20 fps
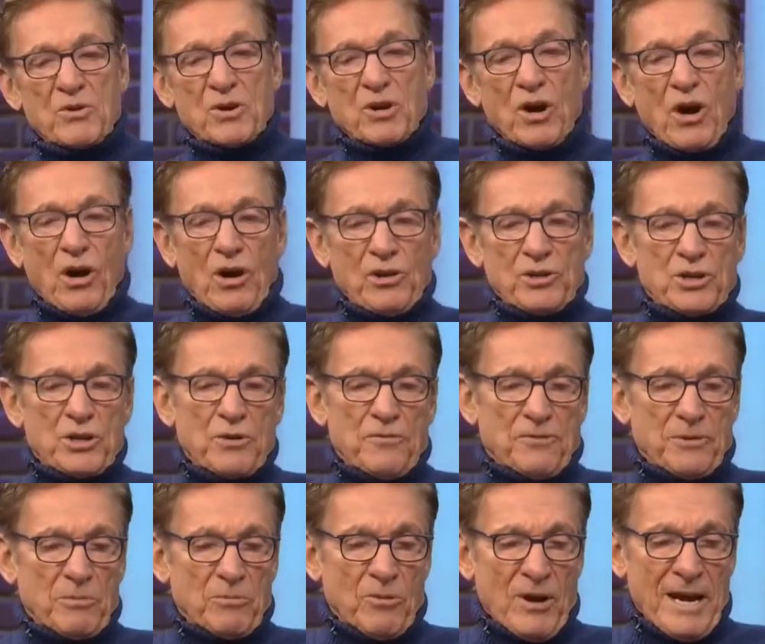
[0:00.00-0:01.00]
who called you
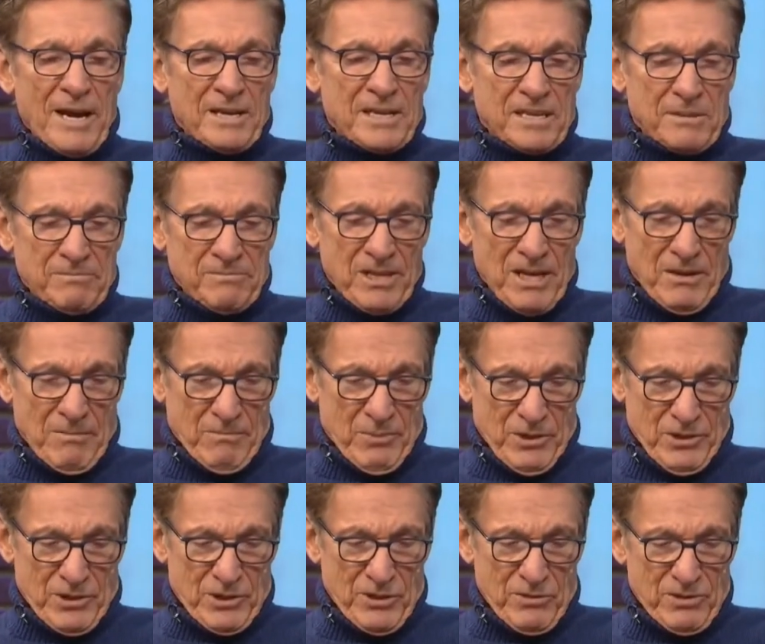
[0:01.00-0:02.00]
from random
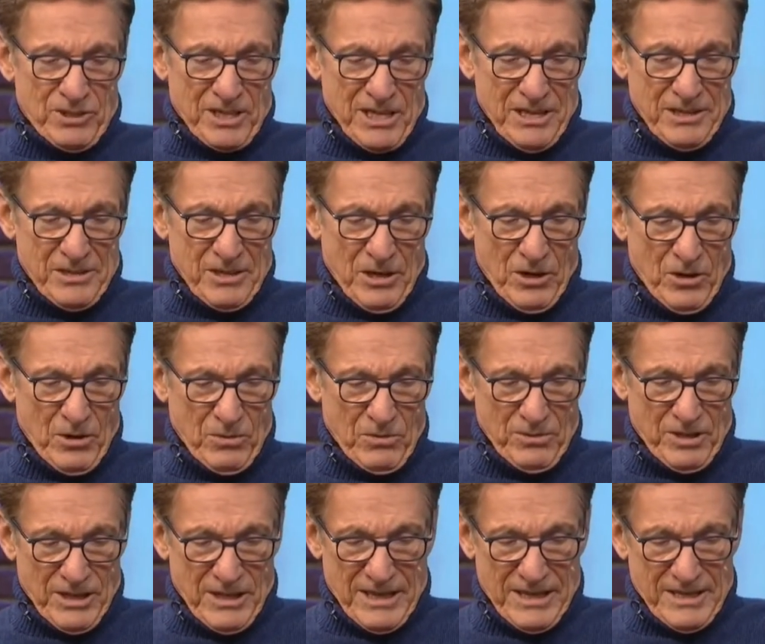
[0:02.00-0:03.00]
numbers? You said
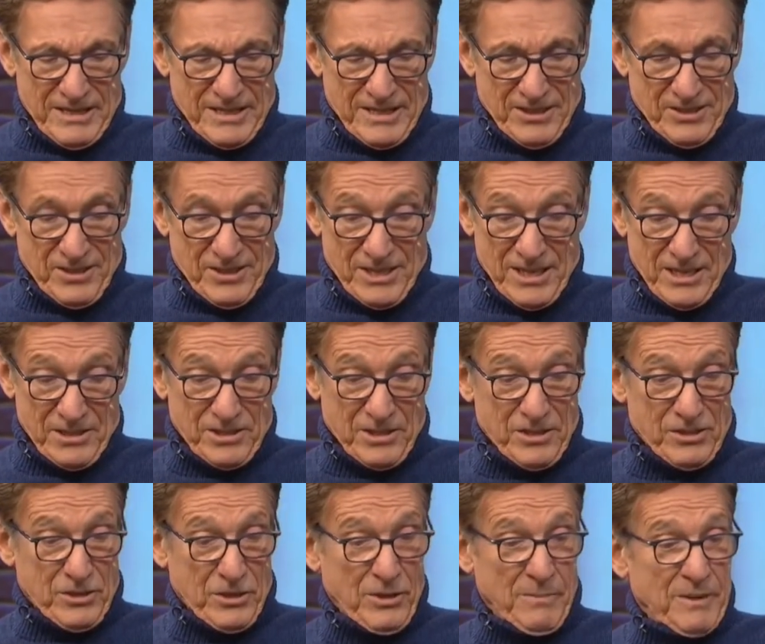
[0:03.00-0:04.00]
no. The lie detector test
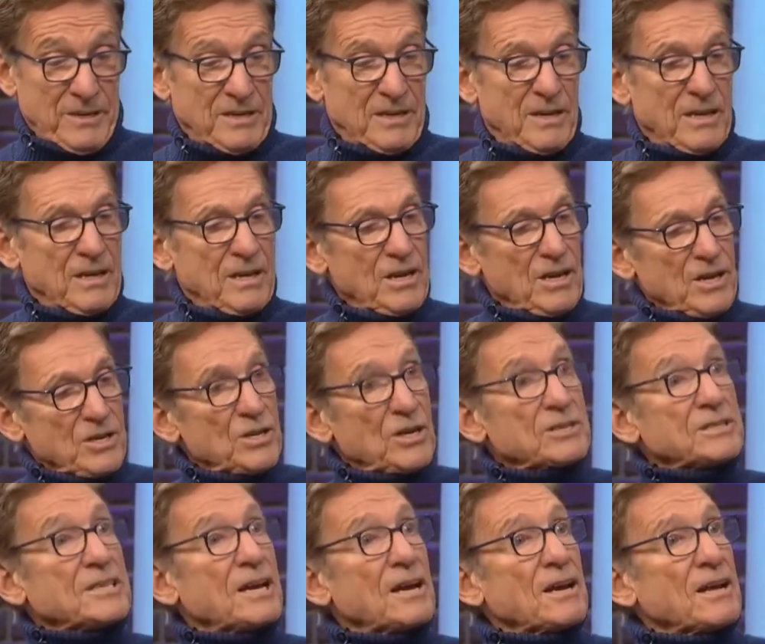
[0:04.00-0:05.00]
determined
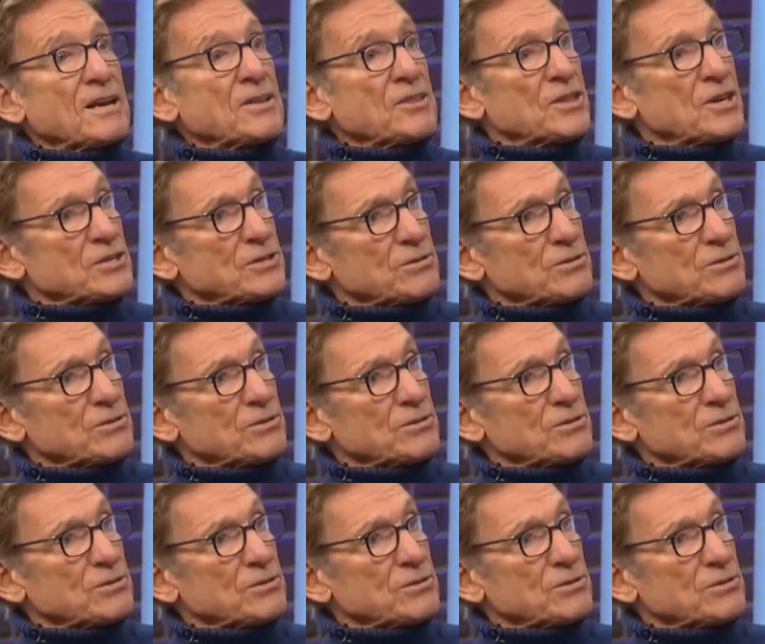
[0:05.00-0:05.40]
you're telling the